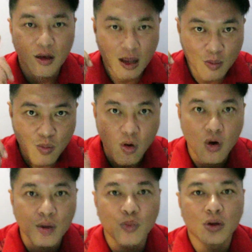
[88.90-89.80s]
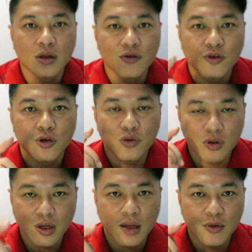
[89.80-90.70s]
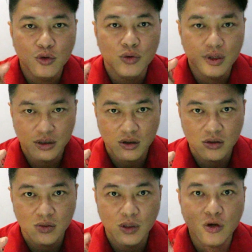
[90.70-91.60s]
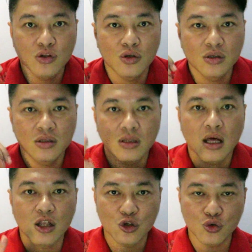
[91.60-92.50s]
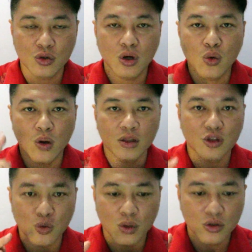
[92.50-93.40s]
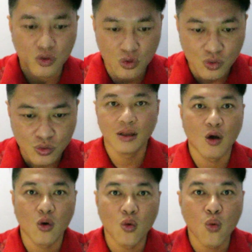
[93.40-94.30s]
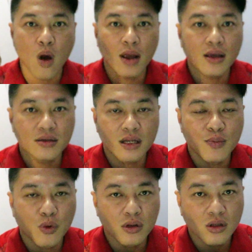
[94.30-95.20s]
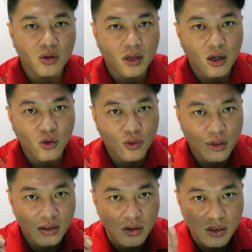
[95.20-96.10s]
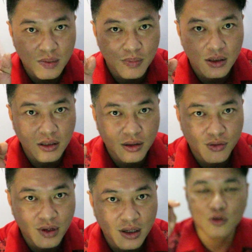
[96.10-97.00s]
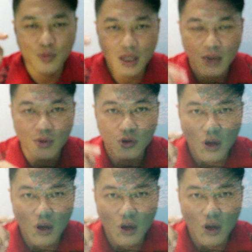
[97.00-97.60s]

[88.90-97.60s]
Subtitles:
and more important for you to get good results because you're still unsure what you want to do. Now, why is it important to get good results in PT3? To be able to